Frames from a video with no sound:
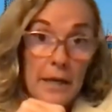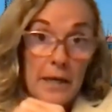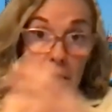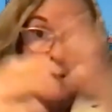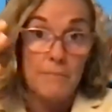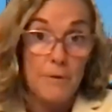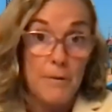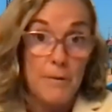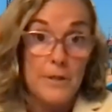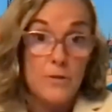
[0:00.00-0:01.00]
And
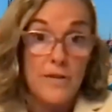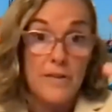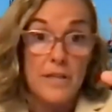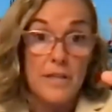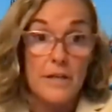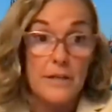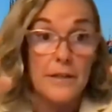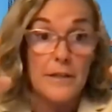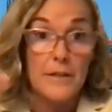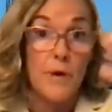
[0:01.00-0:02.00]
probably you can think,
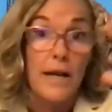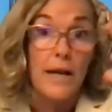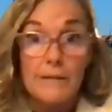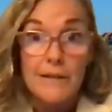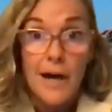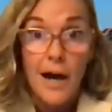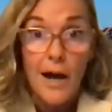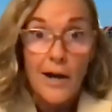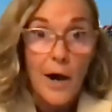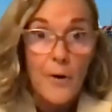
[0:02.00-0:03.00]
well,
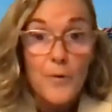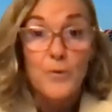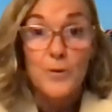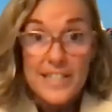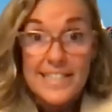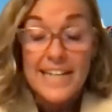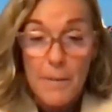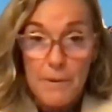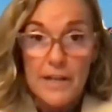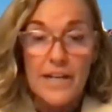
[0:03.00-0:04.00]
how could this
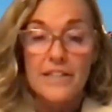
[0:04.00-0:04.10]
happen?